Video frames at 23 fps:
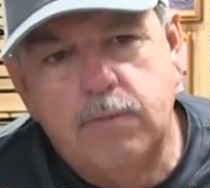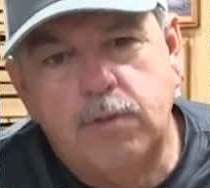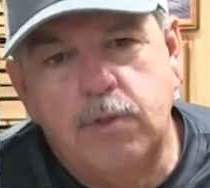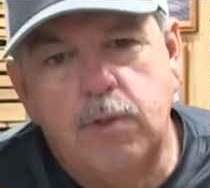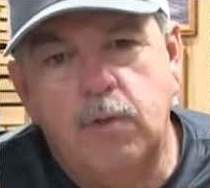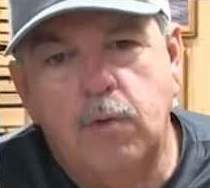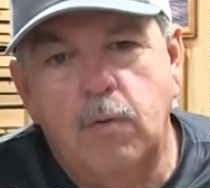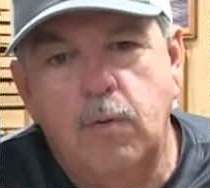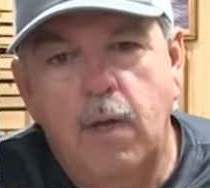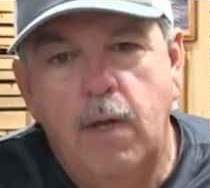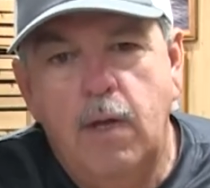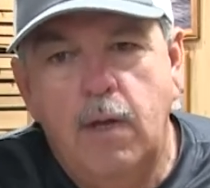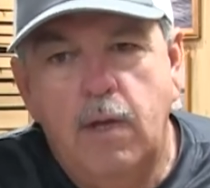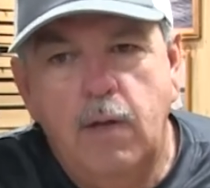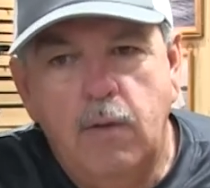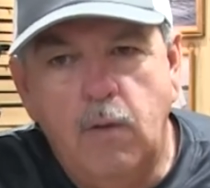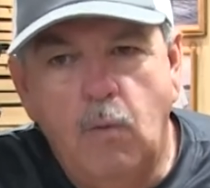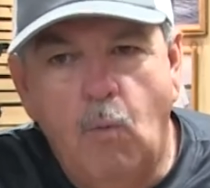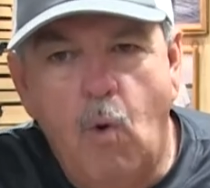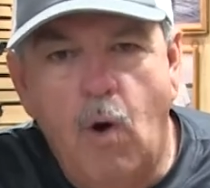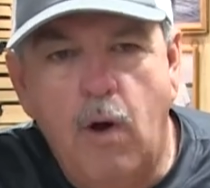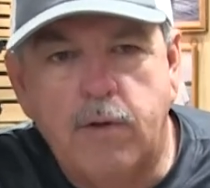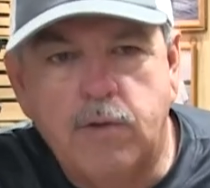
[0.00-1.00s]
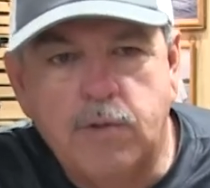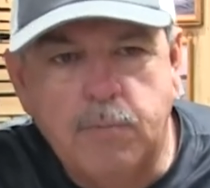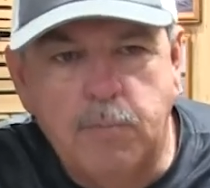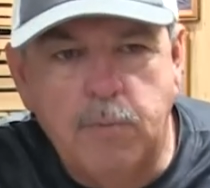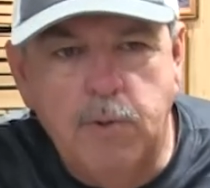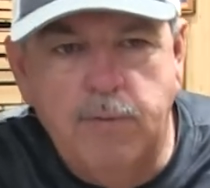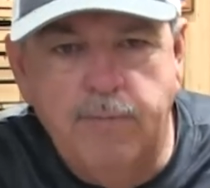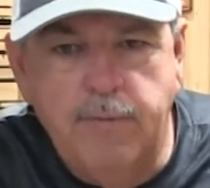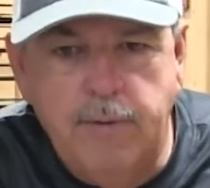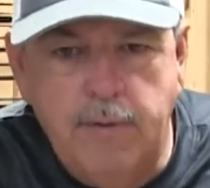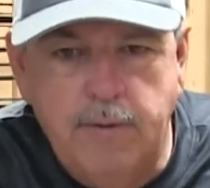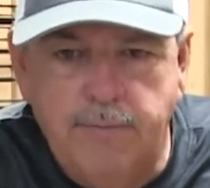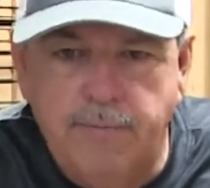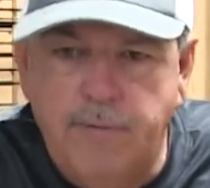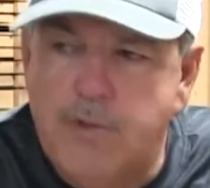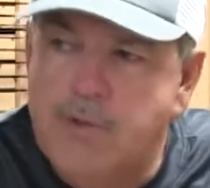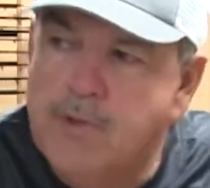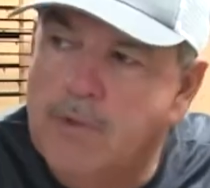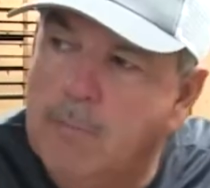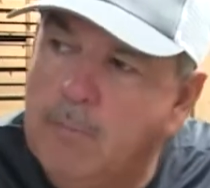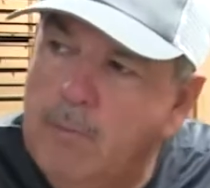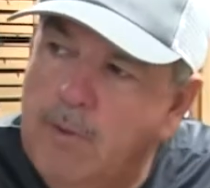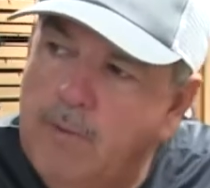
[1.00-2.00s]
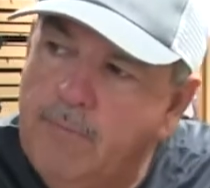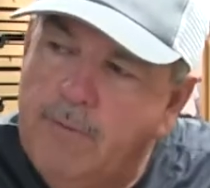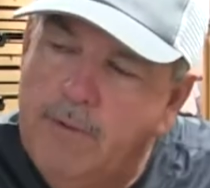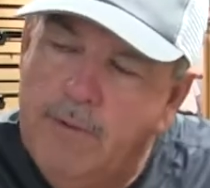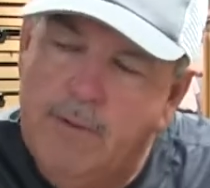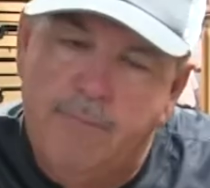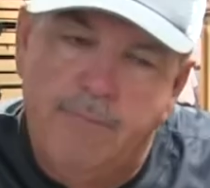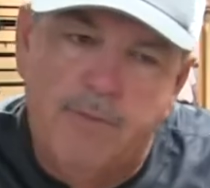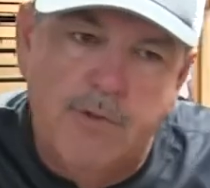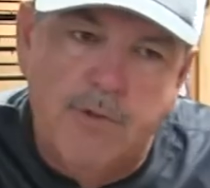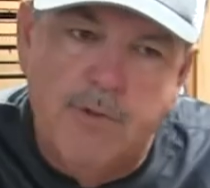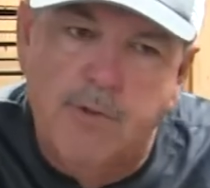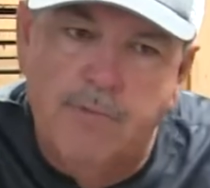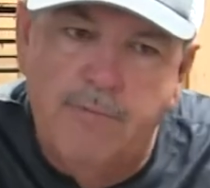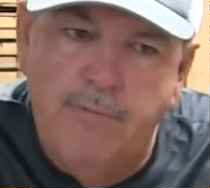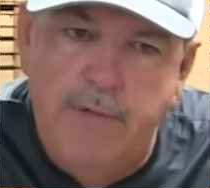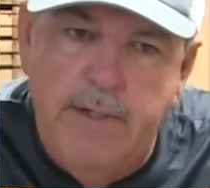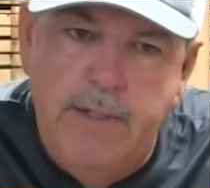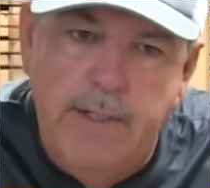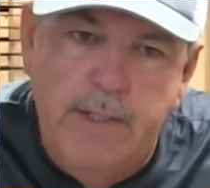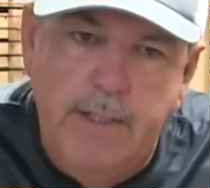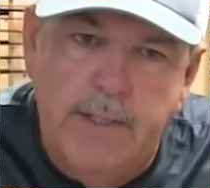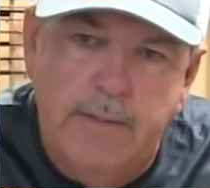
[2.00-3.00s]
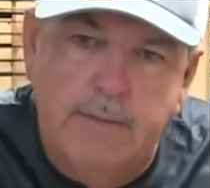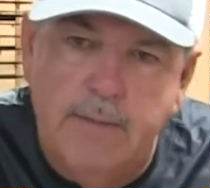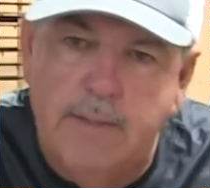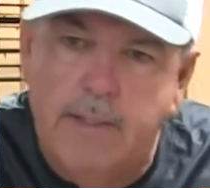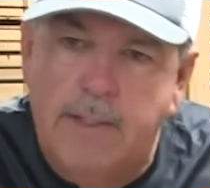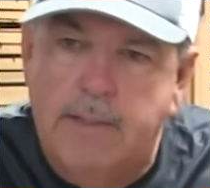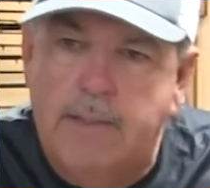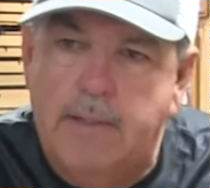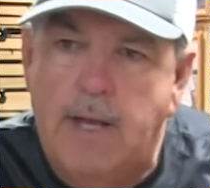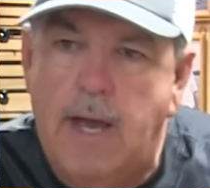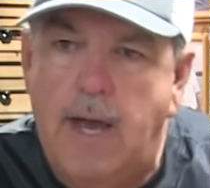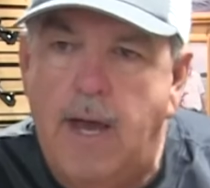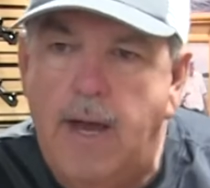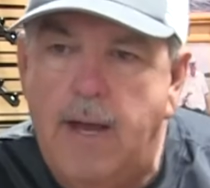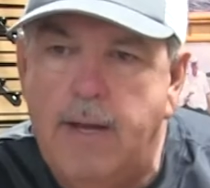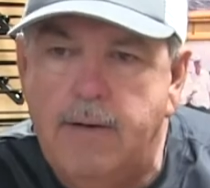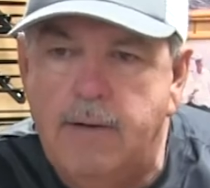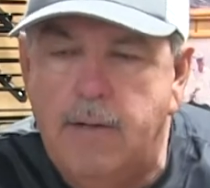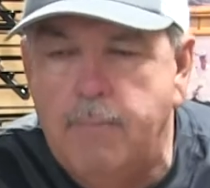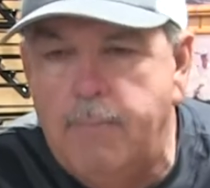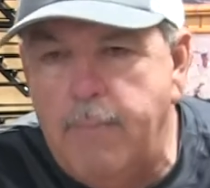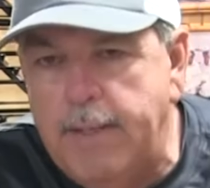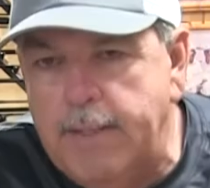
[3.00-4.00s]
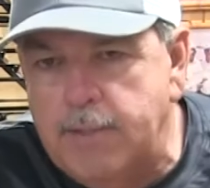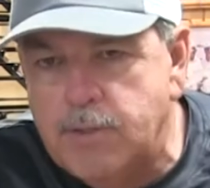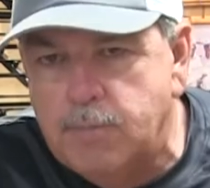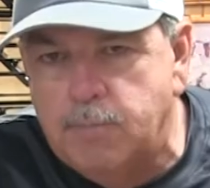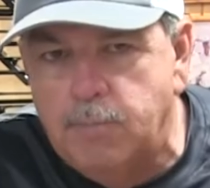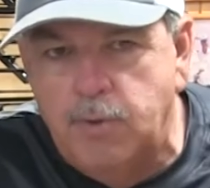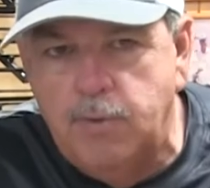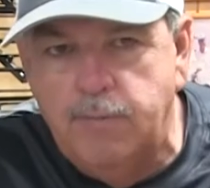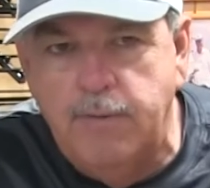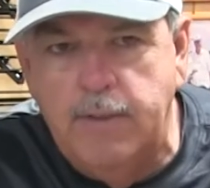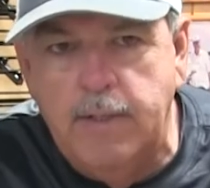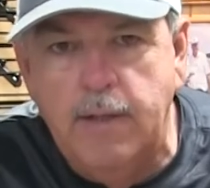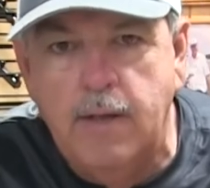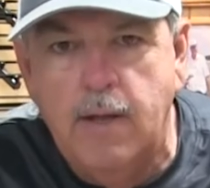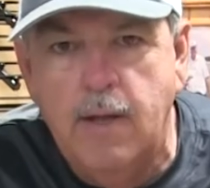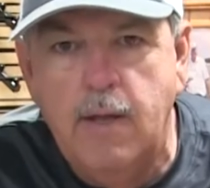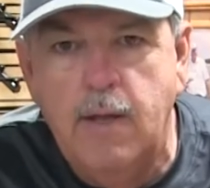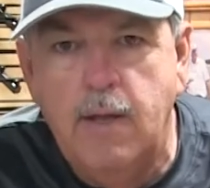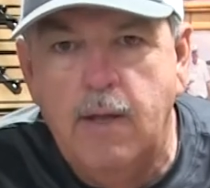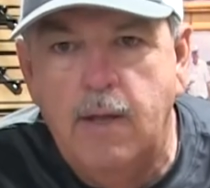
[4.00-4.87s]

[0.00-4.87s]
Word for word: So the water's moving, the fish are moving, the fish are feeding into the tide, the bait's moving.